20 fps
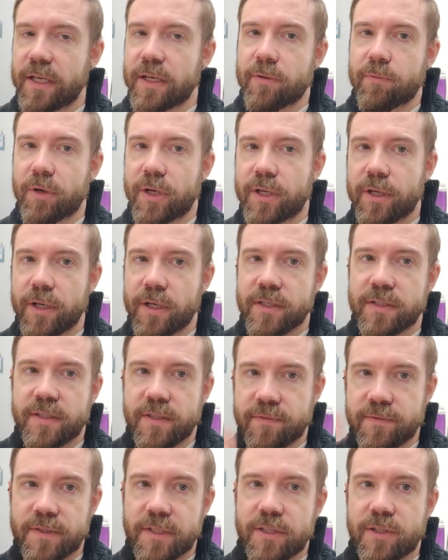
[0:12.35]

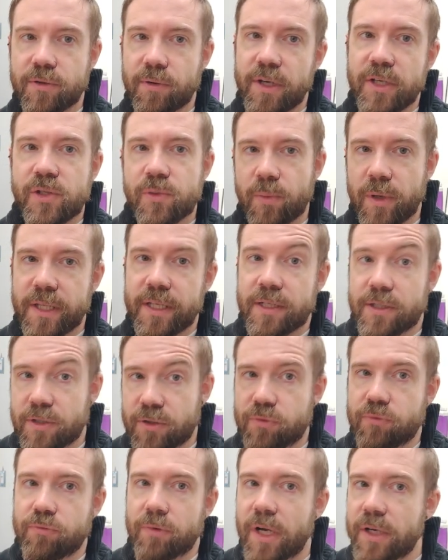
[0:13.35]
recursive situation where they
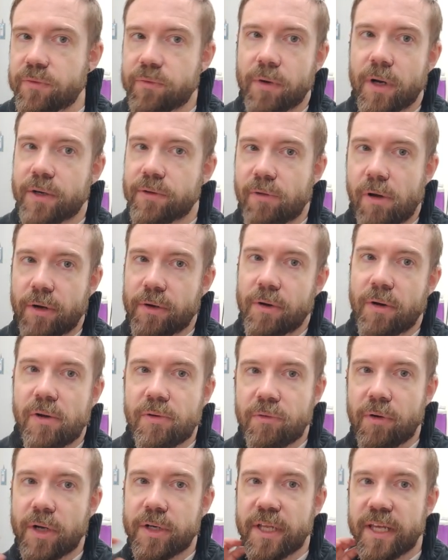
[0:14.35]
just
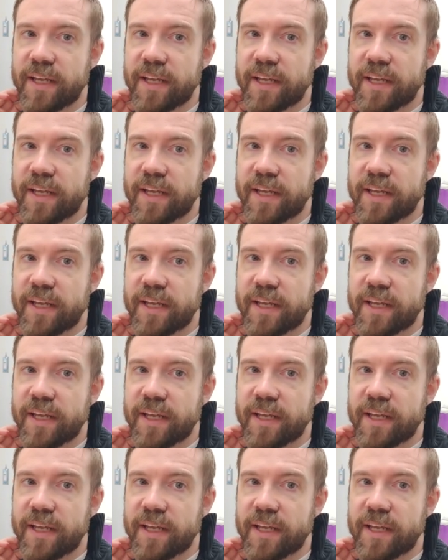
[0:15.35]
run